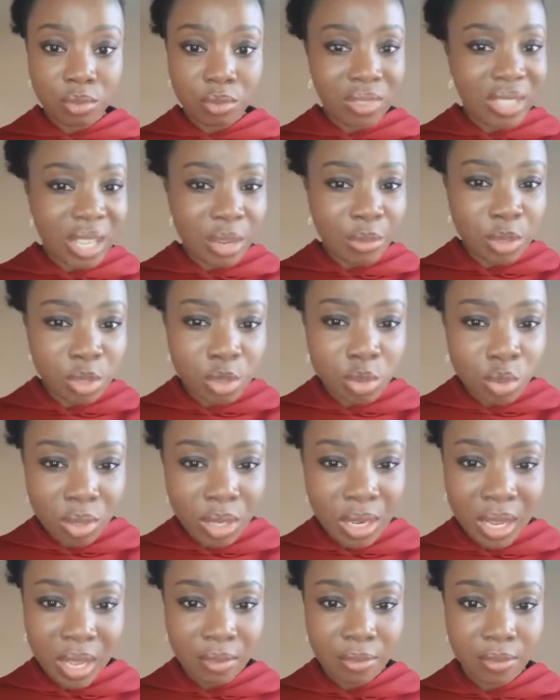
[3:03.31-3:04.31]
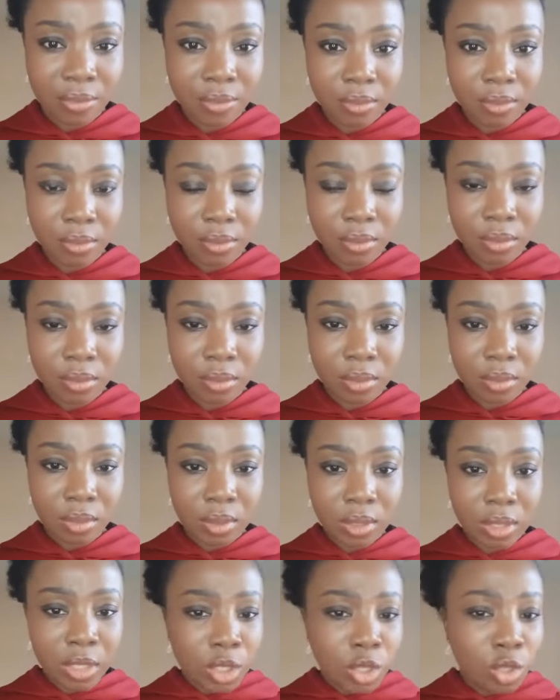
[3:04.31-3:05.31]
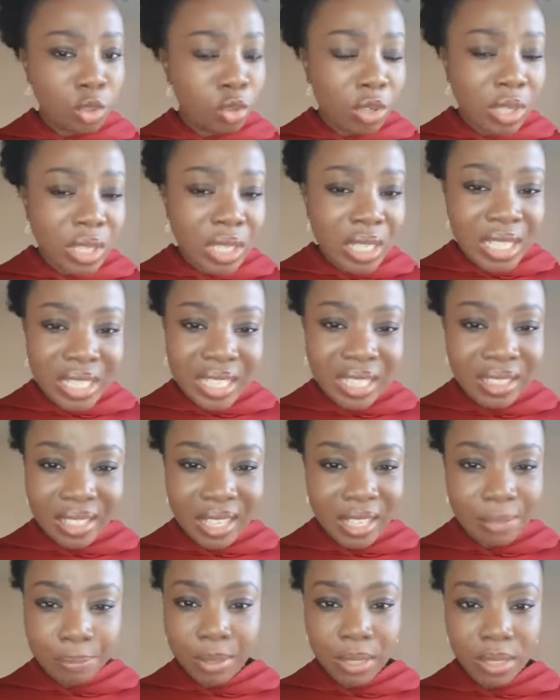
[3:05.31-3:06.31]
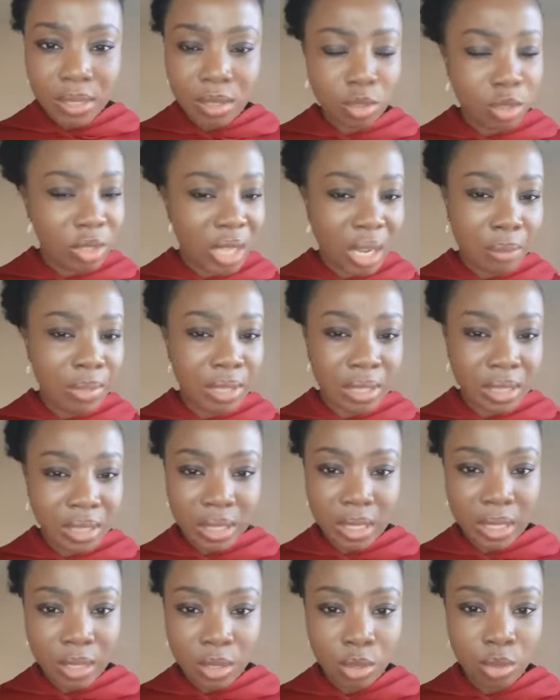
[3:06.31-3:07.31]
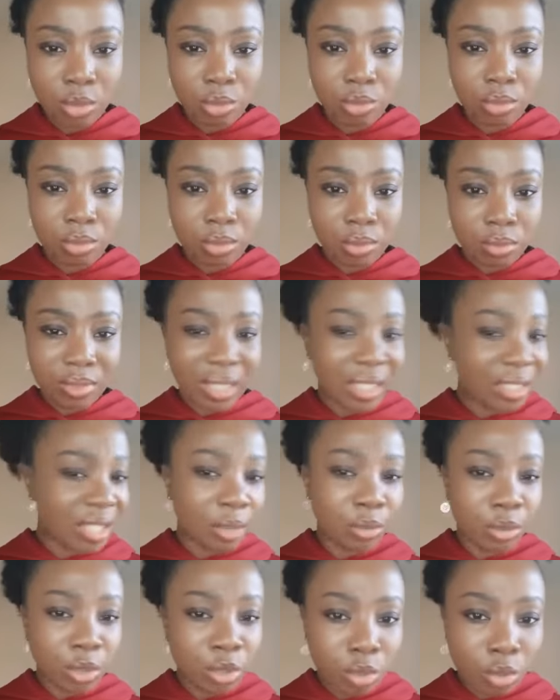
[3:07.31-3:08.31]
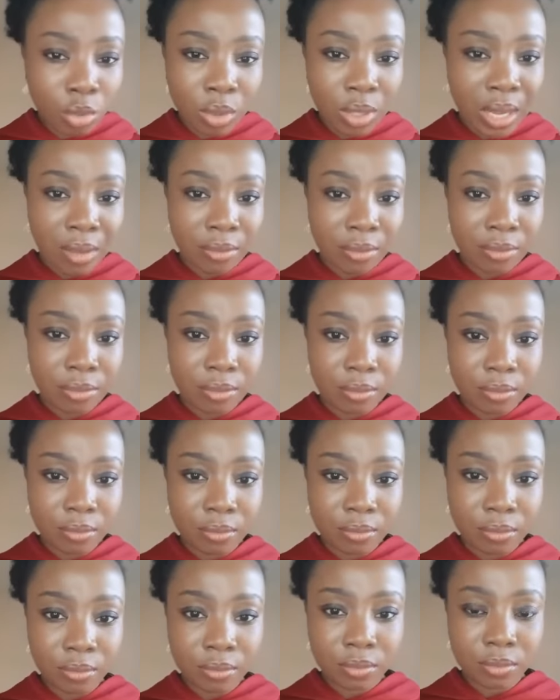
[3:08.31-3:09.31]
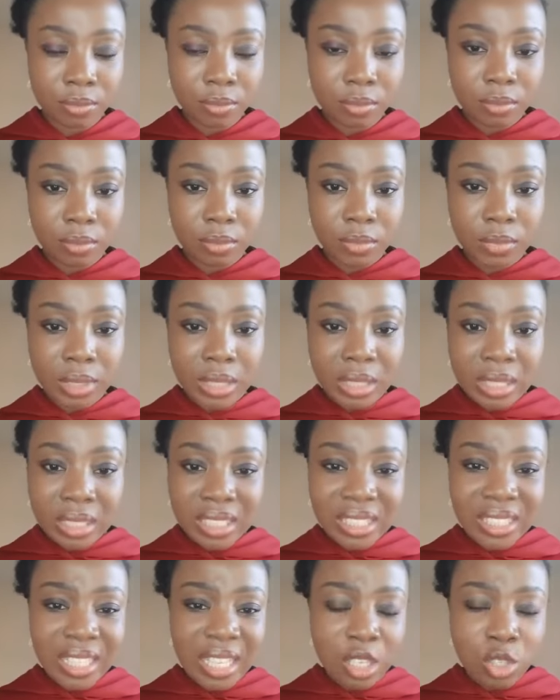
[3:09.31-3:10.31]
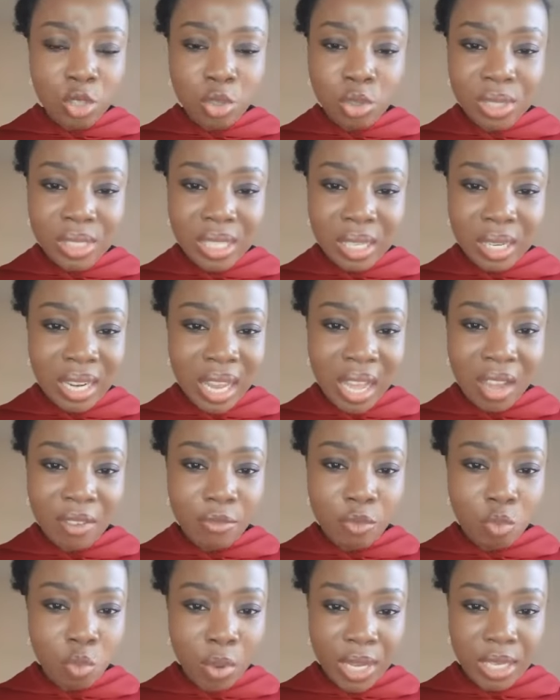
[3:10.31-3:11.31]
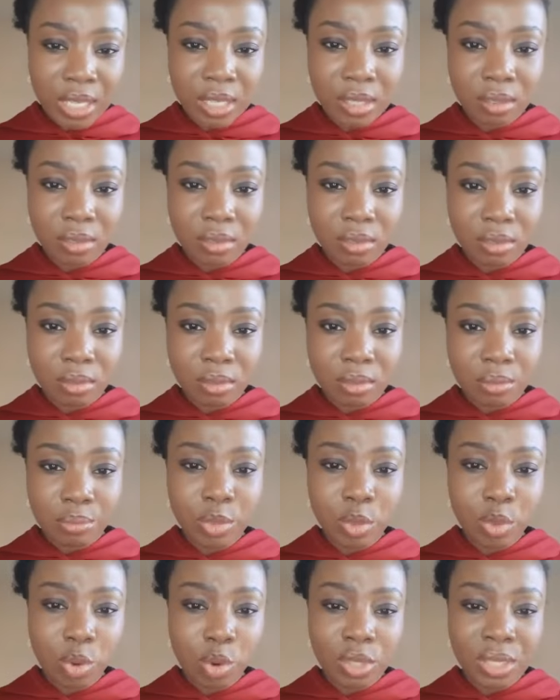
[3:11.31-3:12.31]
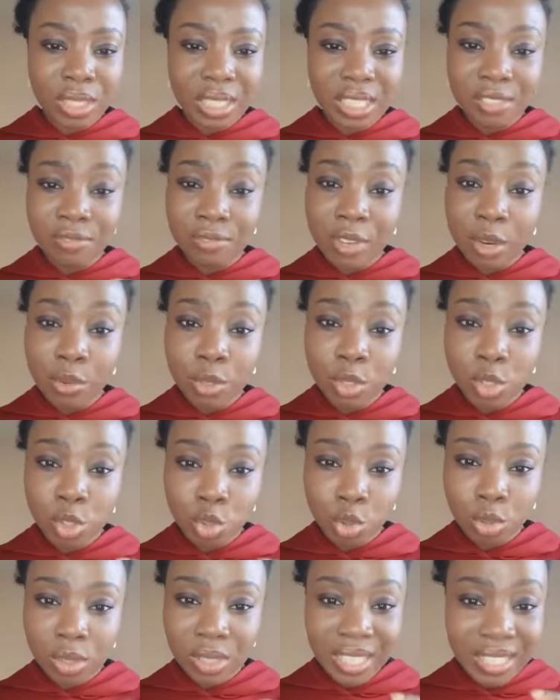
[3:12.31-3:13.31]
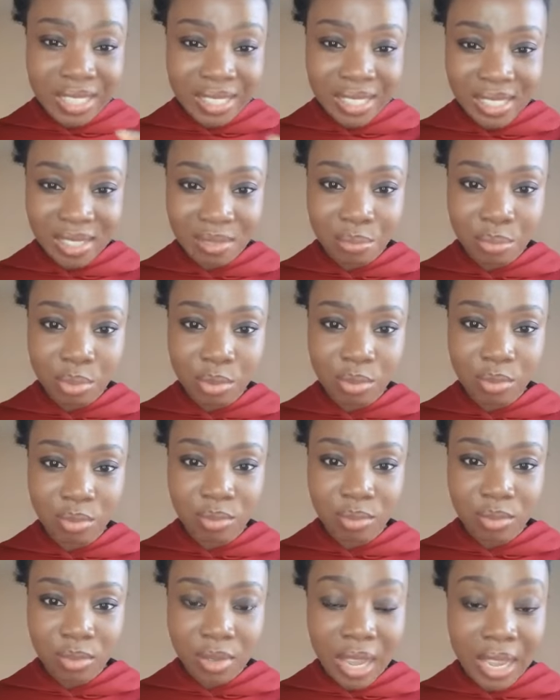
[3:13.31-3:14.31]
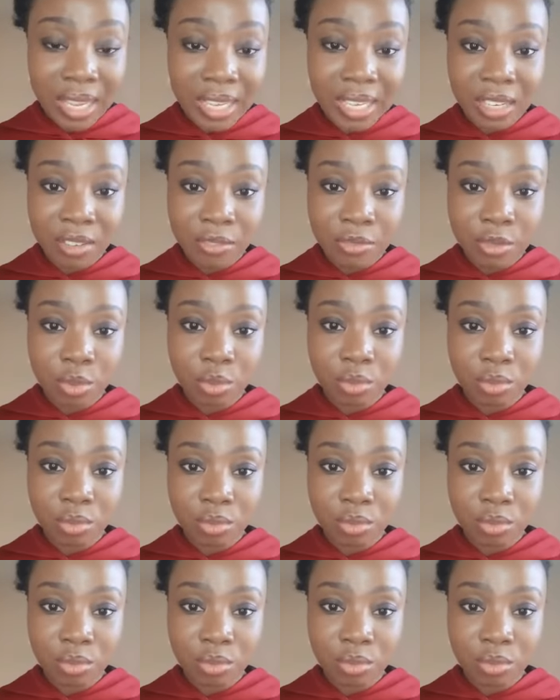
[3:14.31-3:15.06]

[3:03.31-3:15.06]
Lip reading: There is no love. You don't need a third person to come and tell you that there is no love. They use the love word because it's very short and simple. I love you.